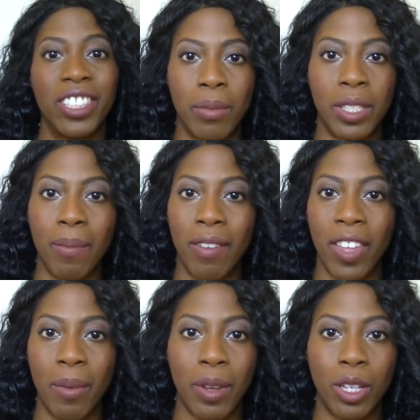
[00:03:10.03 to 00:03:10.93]
Some of
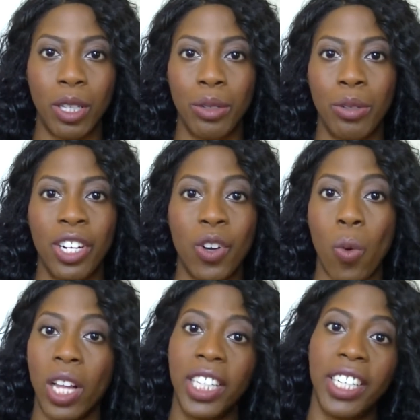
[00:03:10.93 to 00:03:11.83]
them include
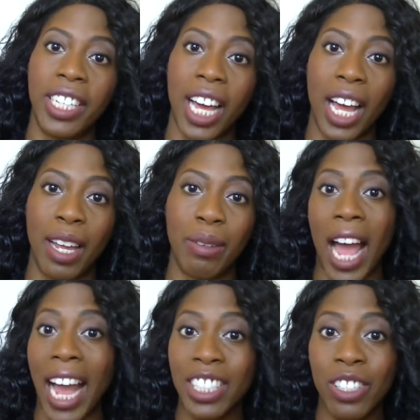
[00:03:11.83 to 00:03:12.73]
quality time,
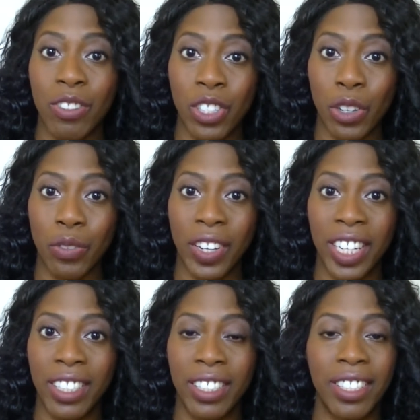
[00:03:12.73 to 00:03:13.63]
acts of
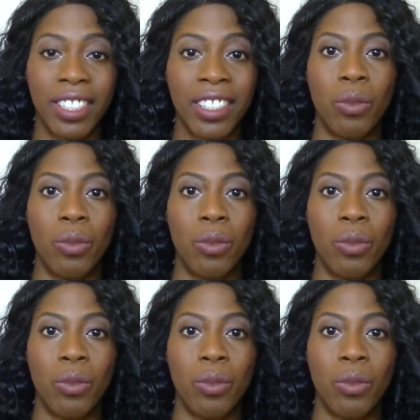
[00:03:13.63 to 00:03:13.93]
service,